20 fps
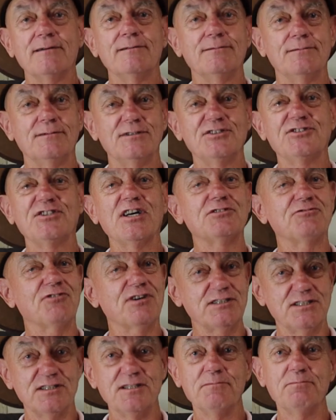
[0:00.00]
I'm
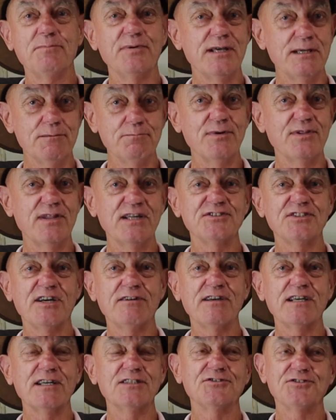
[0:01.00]
exaggerating a bit, but that's how
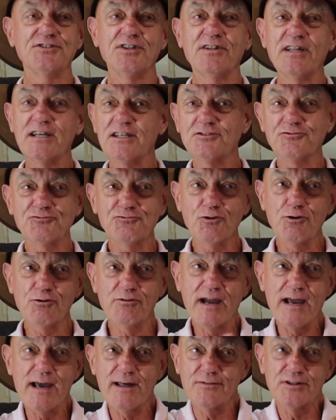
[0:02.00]
it is. So they can
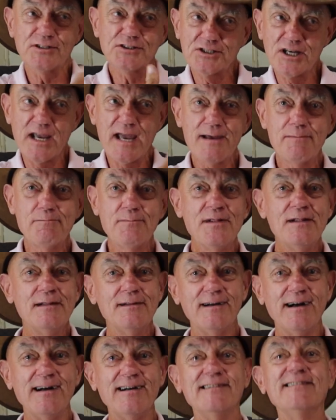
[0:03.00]
draw out the jab
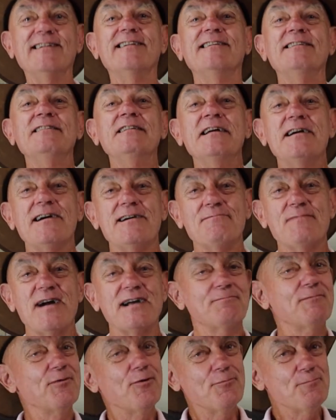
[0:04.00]
and
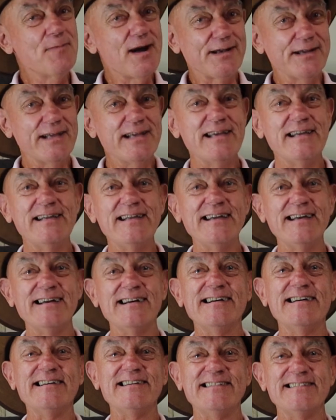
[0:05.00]
make more money.
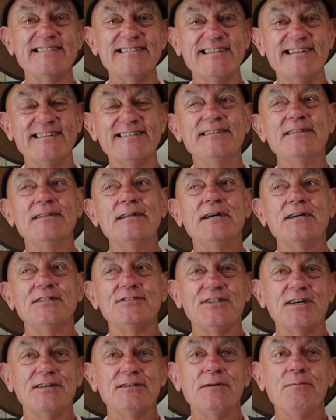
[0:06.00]
No,
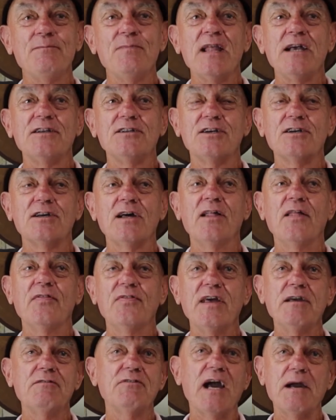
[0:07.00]
so
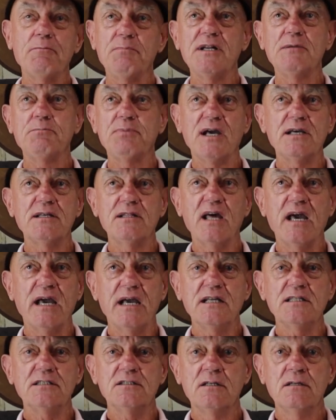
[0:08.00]
they'll happily pay
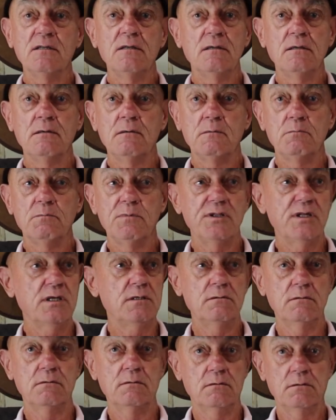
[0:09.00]
that. But then
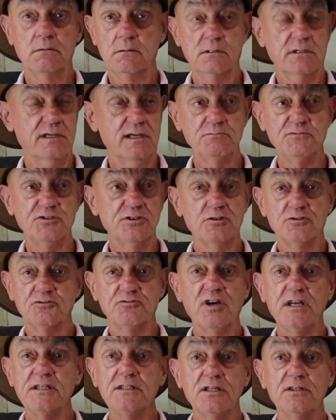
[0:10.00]
it comes to
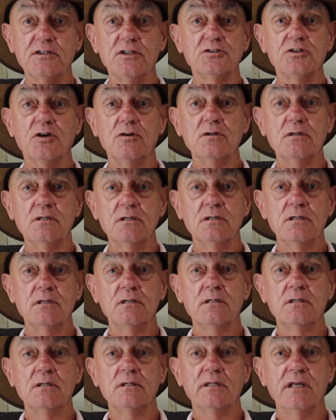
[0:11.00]
training the dog,
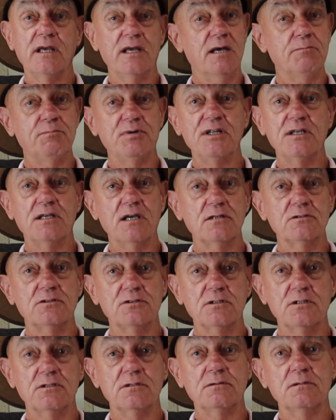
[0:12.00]
they happily go
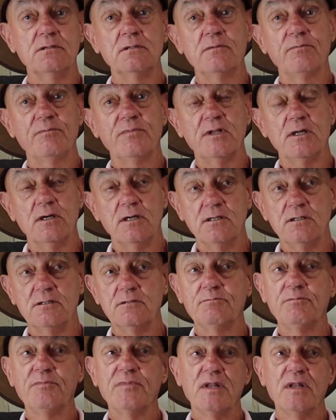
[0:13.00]
to a